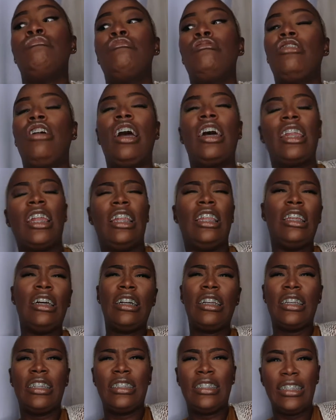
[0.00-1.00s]
trying to
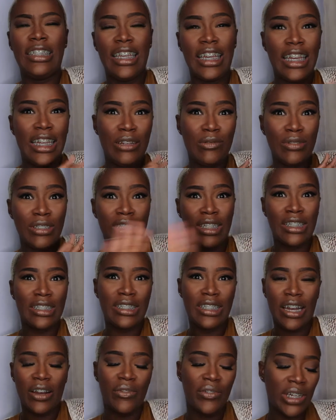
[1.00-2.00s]
look and see and it was
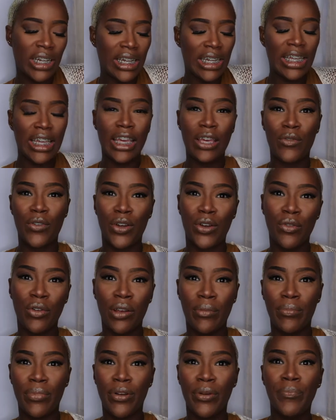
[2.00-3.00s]
definitely giving
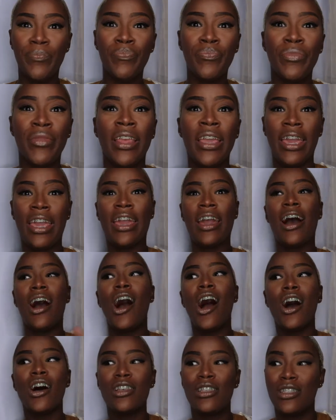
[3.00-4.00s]
creeper and
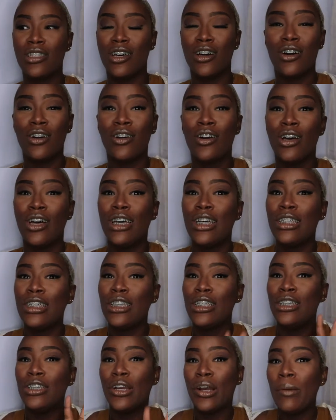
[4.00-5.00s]
also,
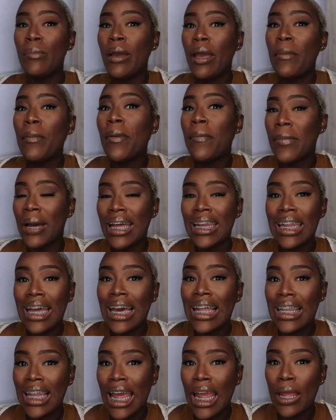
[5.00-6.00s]
your baby might
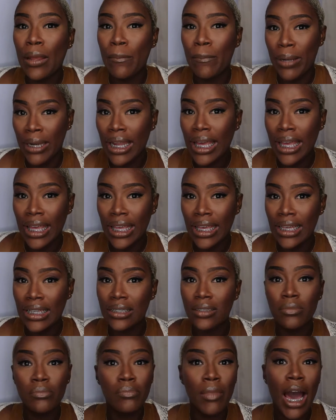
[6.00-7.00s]
not like
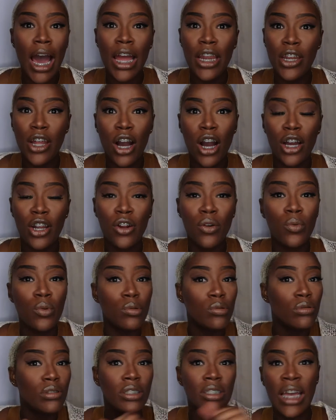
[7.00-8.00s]
blankets. My daughter
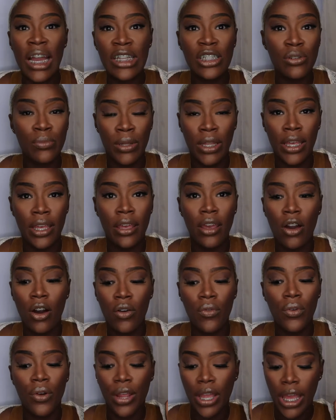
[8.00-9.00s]
will snatch a blanket
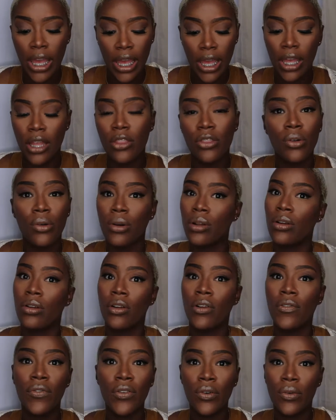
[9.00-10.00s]
off her head and throw it
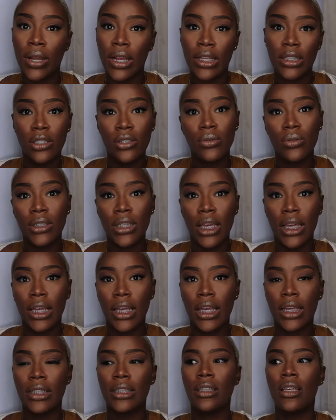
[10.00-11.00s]
on the floor in two
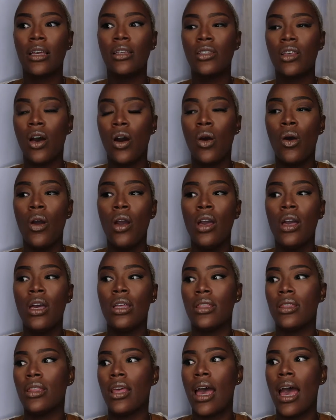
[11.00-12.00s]
seconds. So
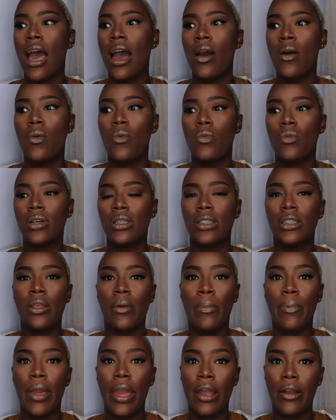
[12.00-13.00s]
that was the
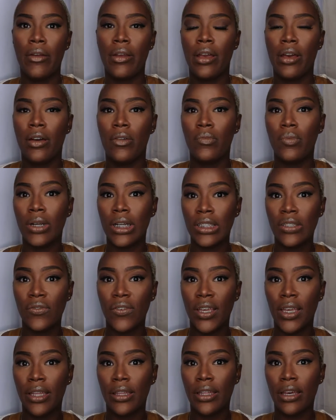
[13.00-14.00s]
barrier of
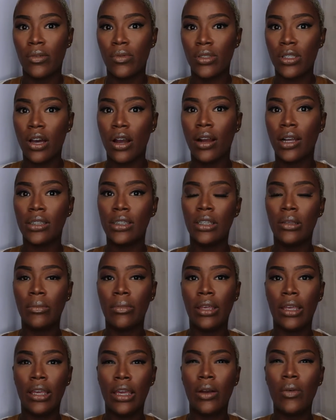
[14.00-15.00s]
breastfeeding that was hard to
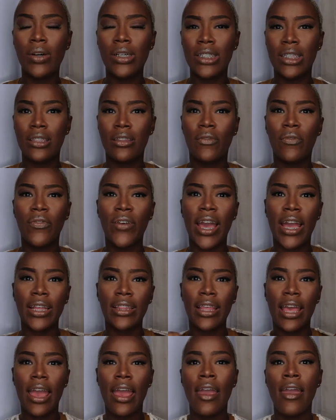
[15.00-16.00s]
me. It wasn't the
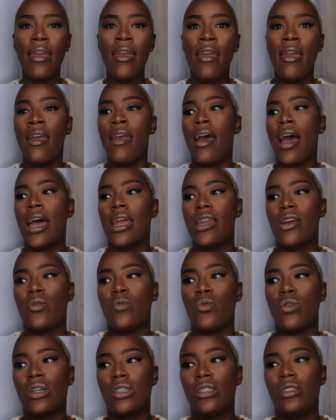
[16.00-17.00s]
fact that I
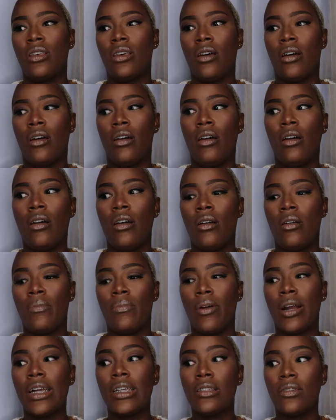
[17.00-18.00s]
didn't want to
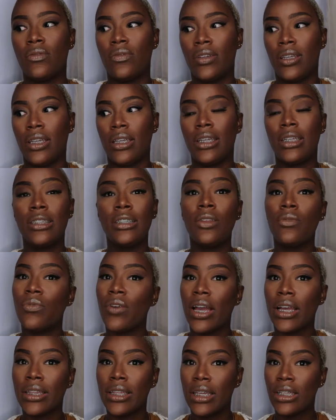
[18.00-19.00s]
breastfeed. It's the
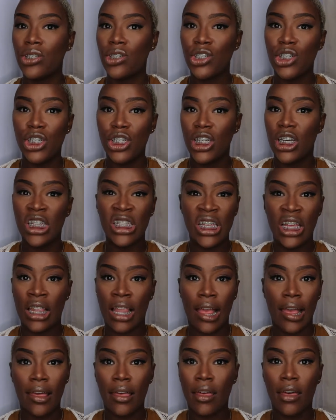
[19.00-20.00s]
fact that she doesn't
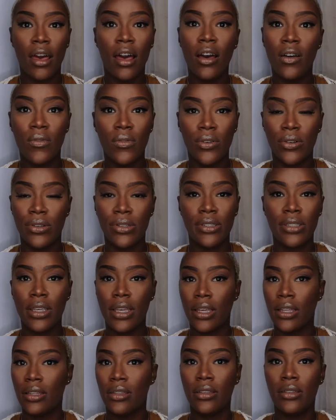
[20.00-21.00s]
like covers
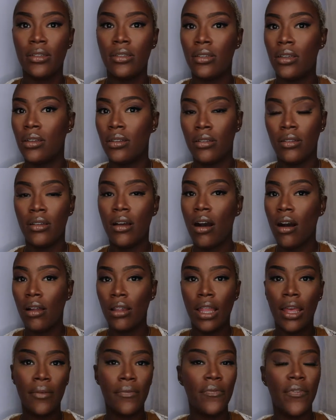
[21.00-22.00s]
and
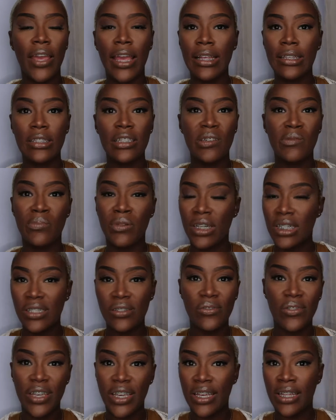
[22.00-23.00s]
all that fancy
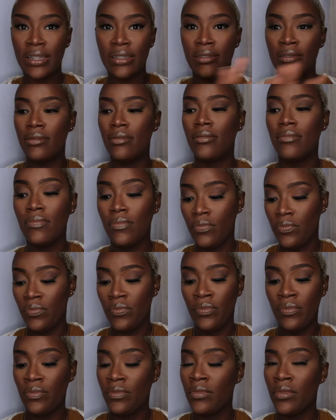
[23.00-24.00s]
breastfeeding
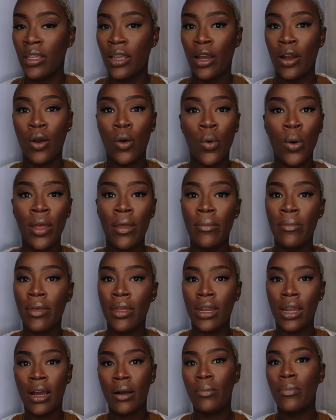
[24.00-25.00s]

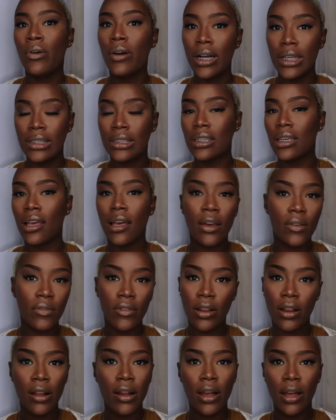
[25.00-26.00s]
equipment I bought to
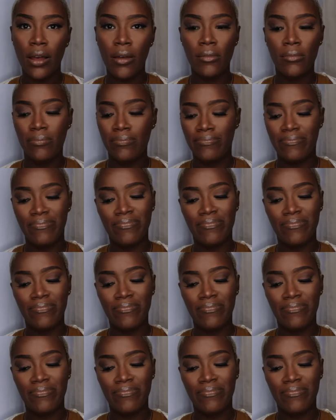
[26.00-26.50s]
cover her up.